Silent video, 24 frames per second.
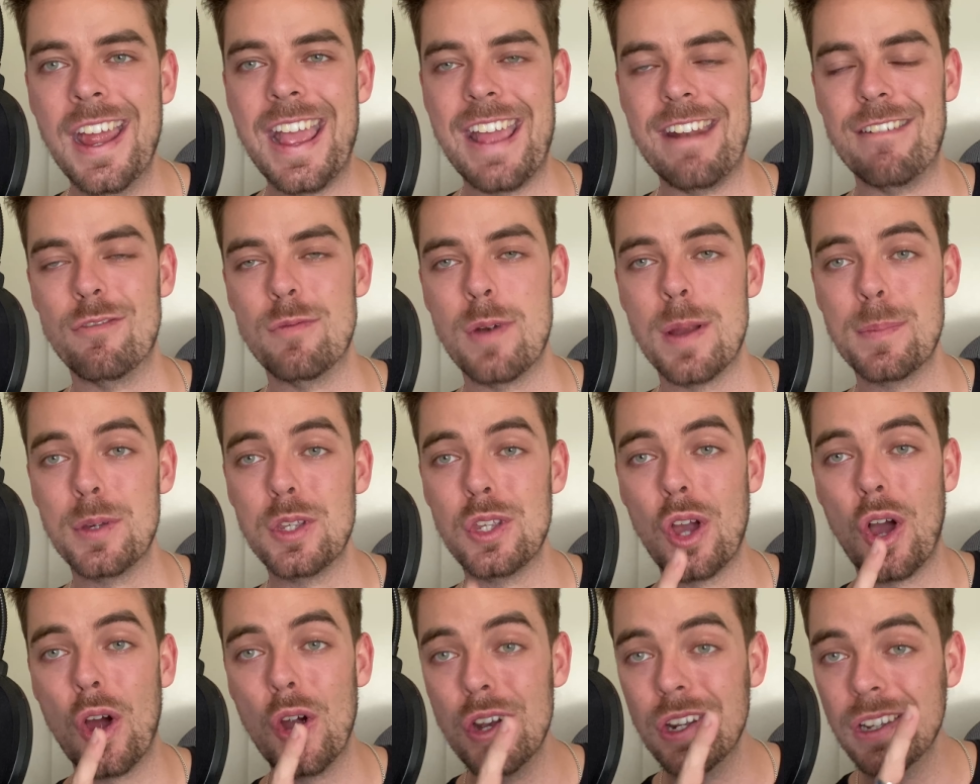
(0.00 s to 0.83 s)
And remember,
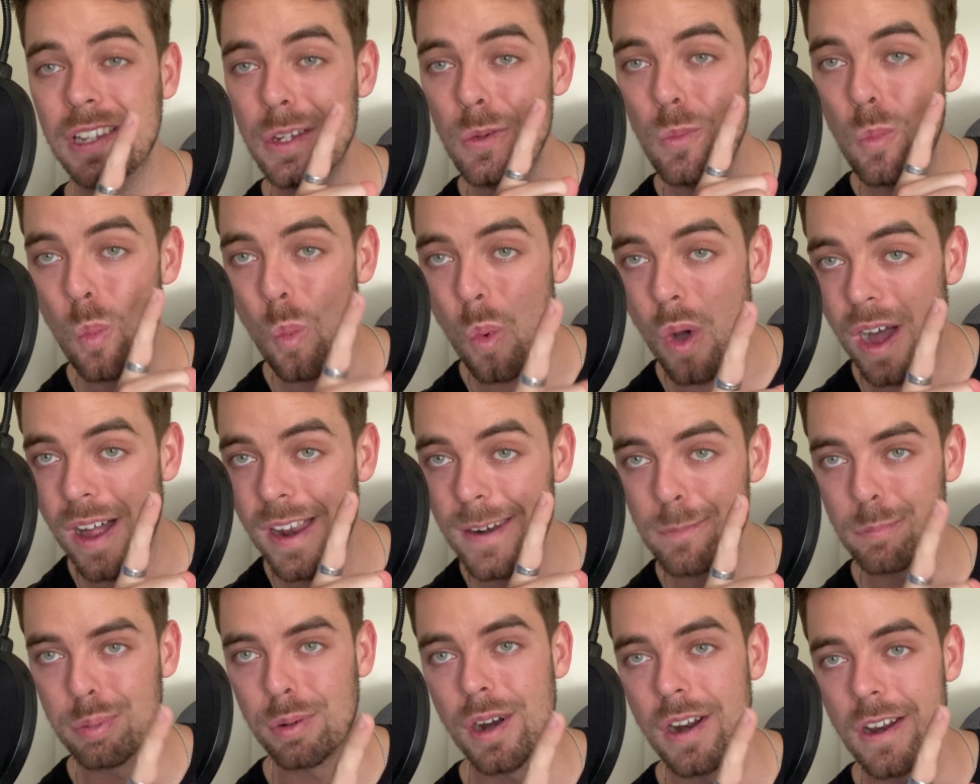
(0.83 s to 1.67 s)
you're only
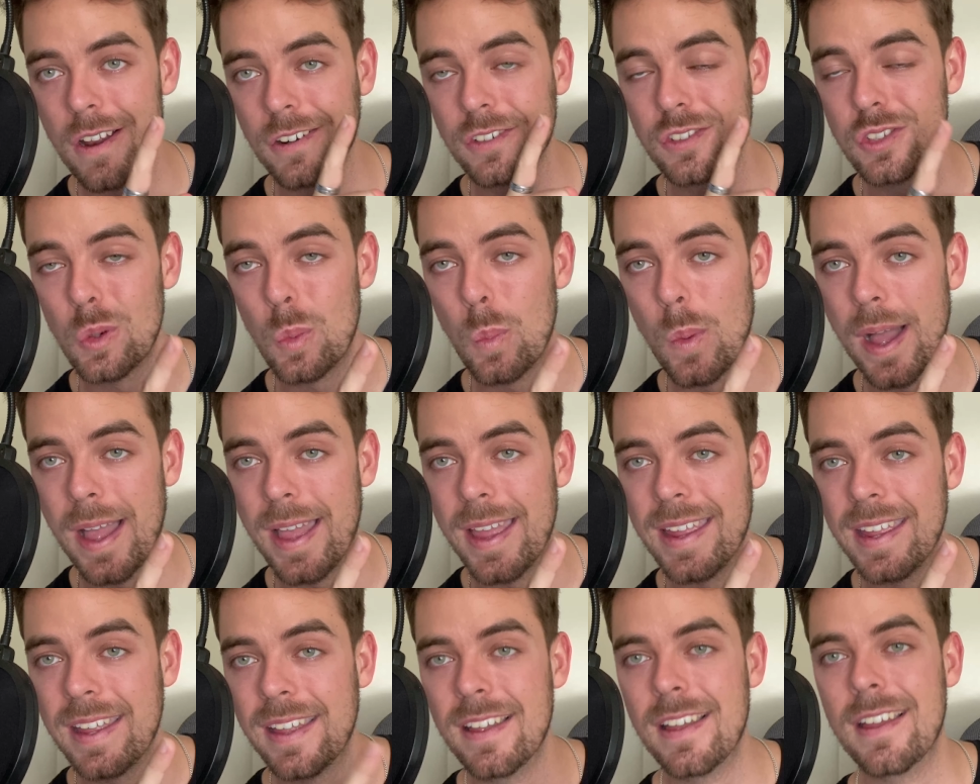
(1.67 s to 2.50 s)
one product
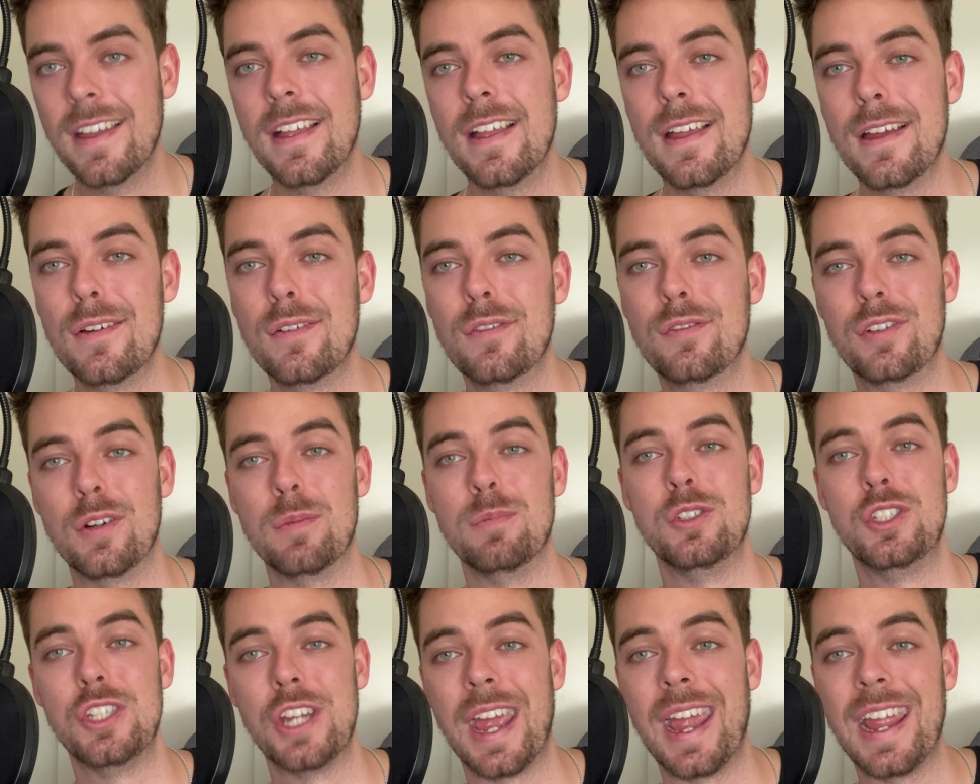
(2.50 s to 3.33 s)
away
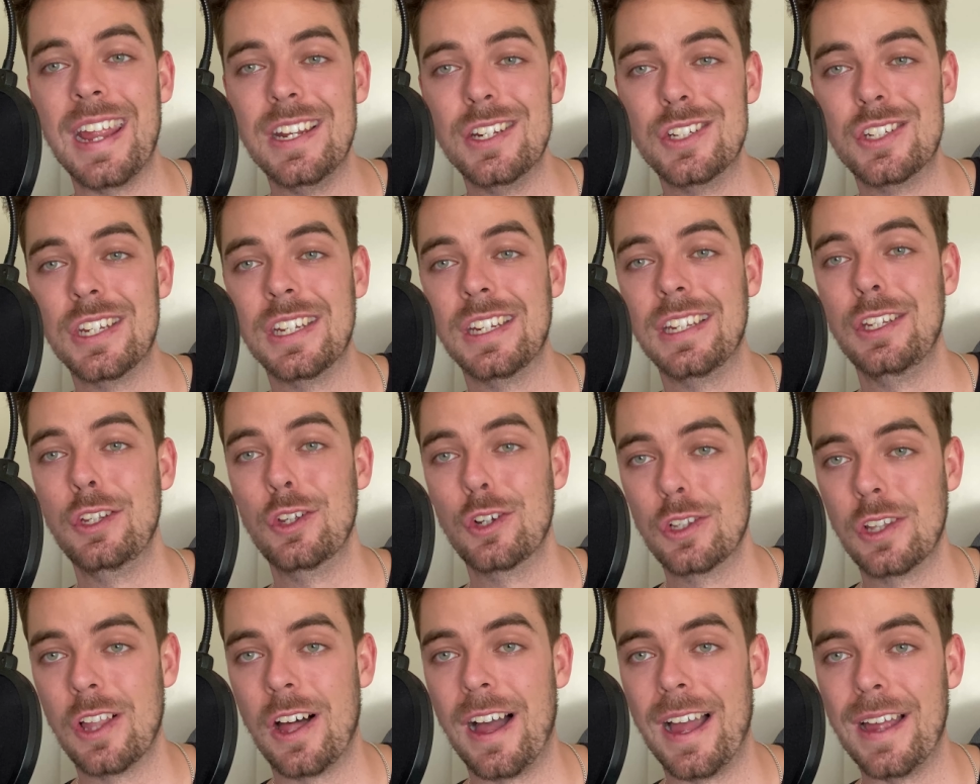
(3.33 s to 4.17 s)
from changing
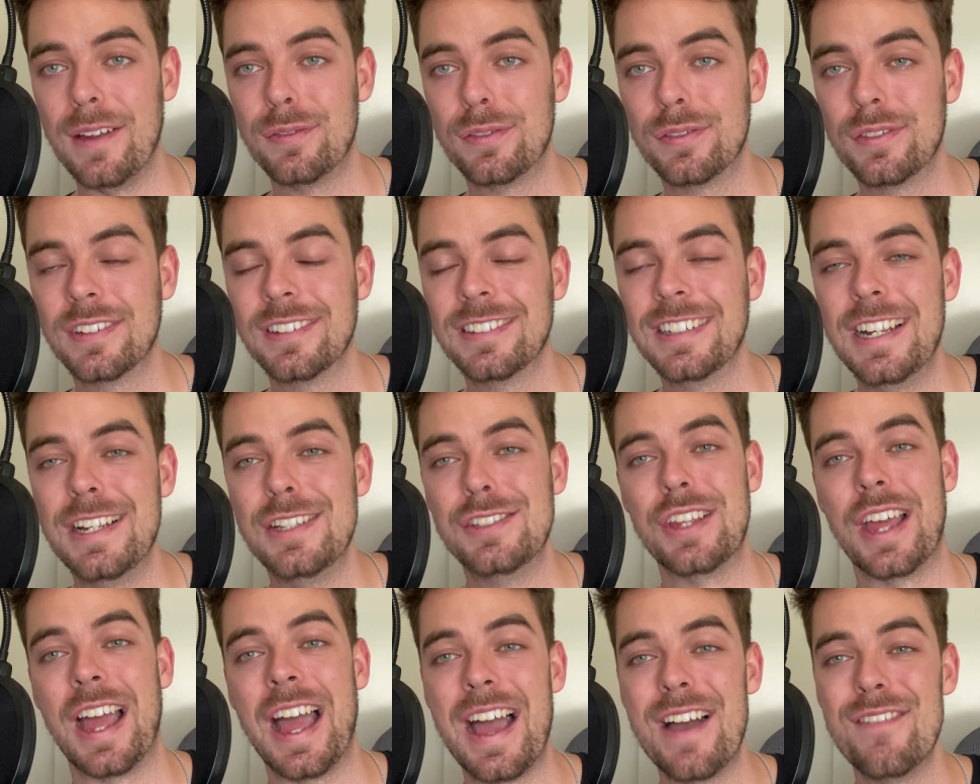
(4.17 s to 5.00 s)
your life.
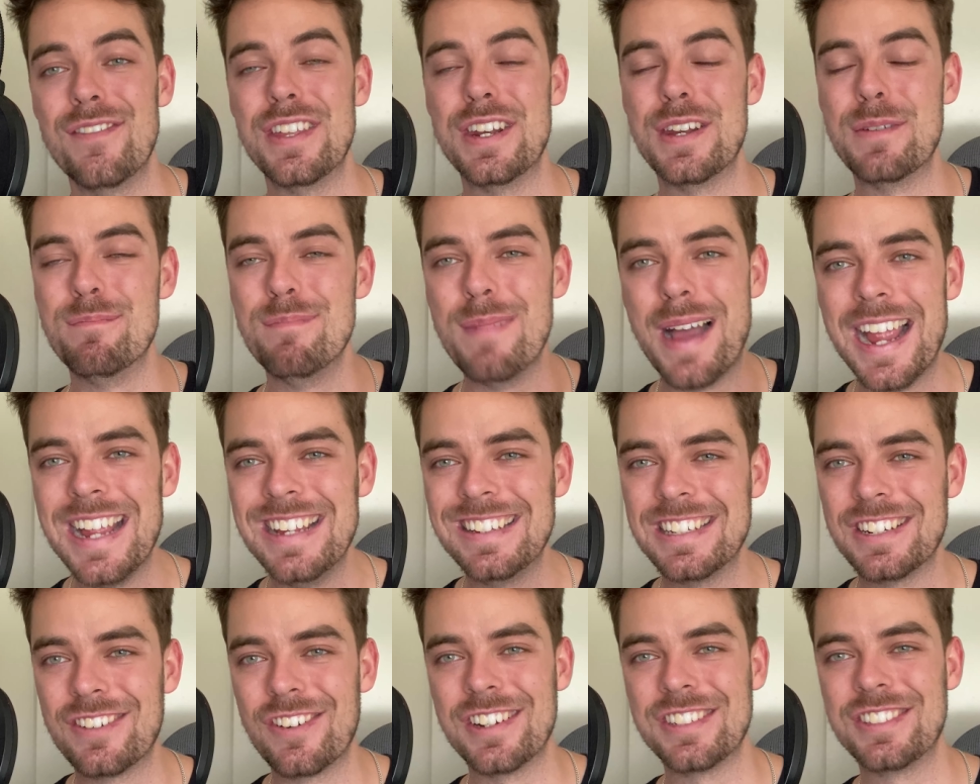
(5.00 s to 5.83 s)
So have an
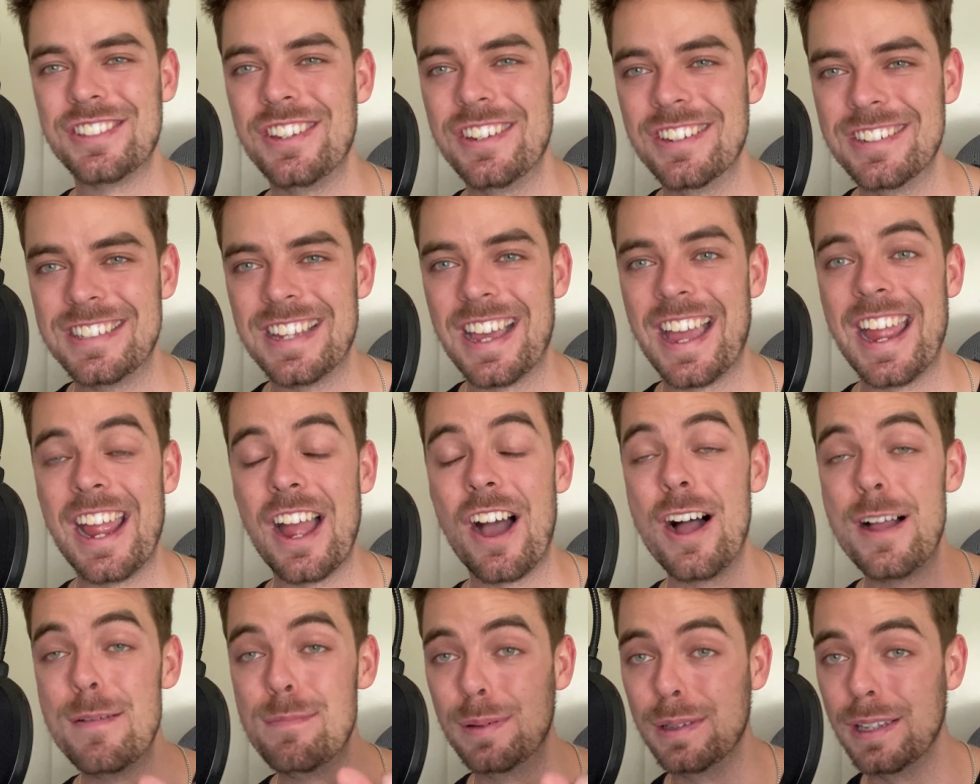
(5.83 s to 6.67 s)
amazing rest of your day.
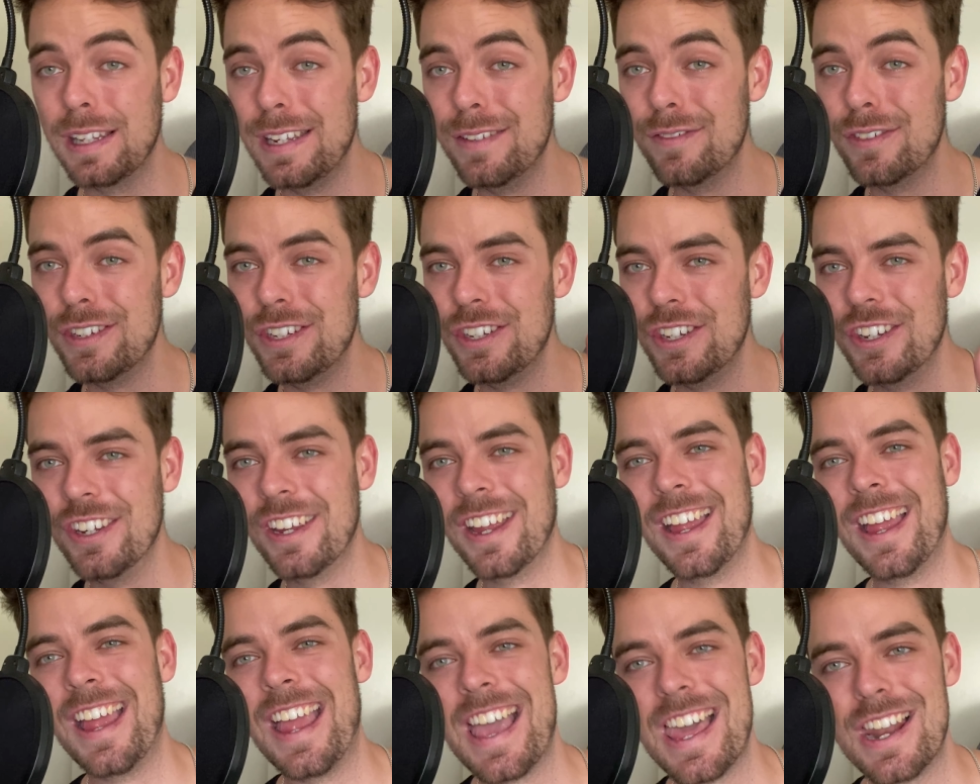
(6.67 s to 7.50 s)
I believe in you
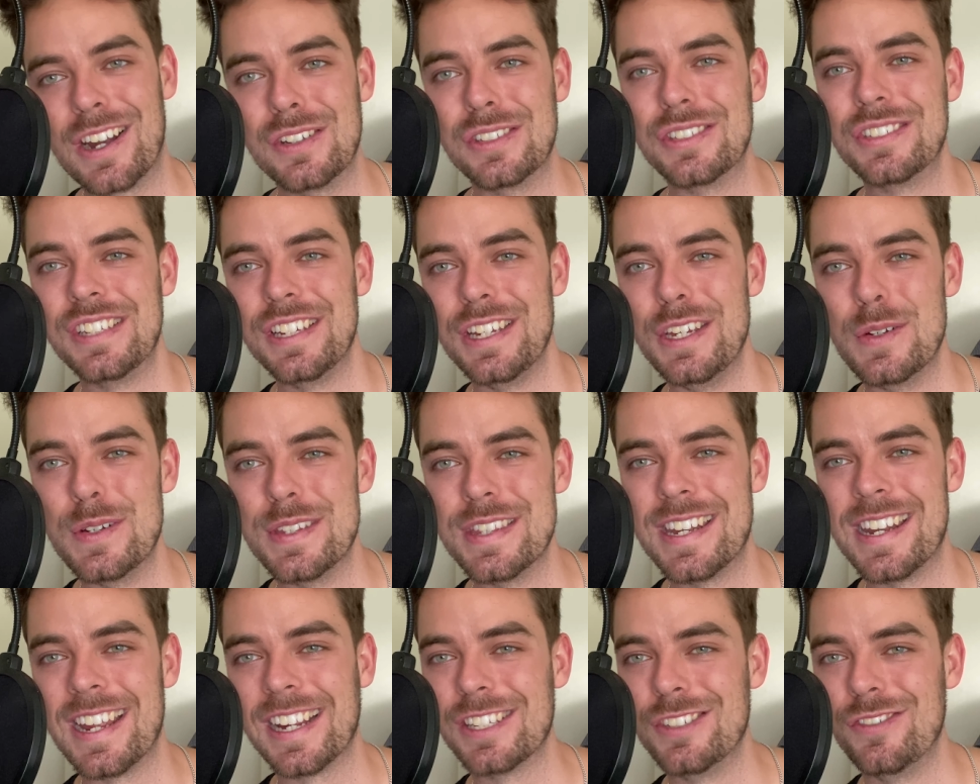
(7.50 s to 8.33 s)
and I'll see you in
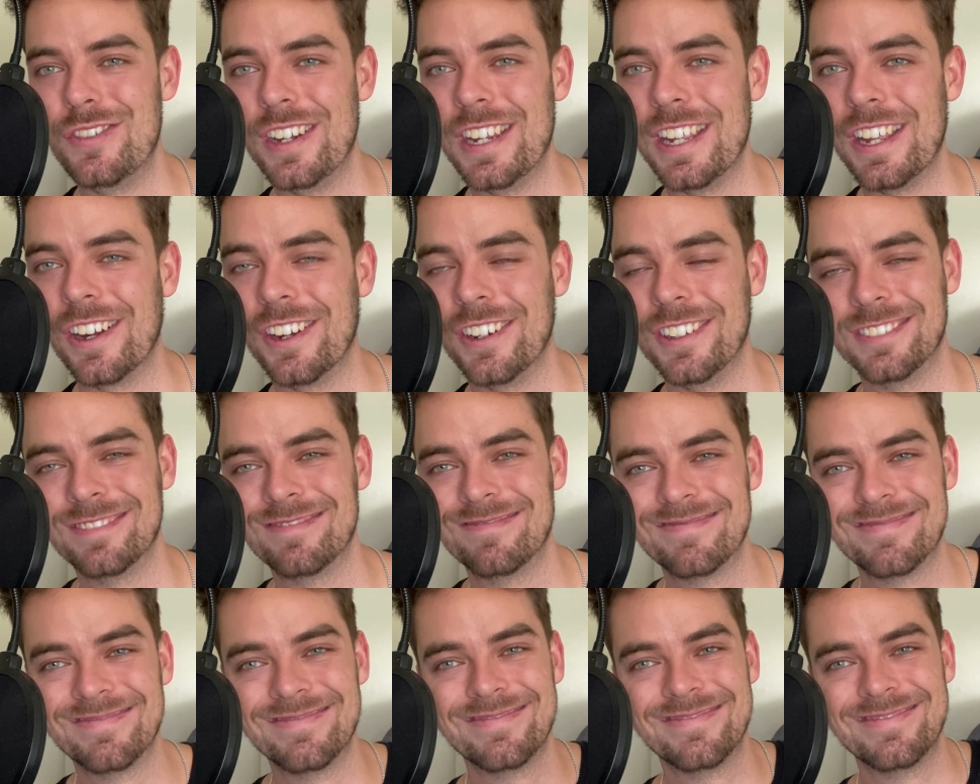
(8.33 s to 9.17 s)
the next video.
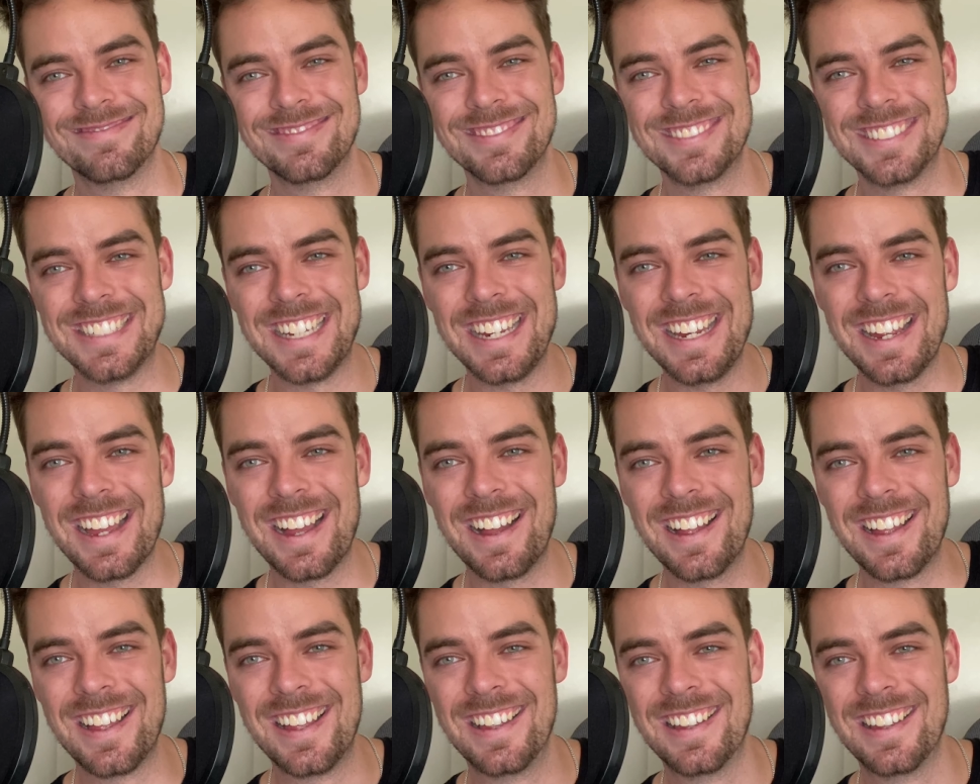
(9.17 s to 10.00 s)
See ya.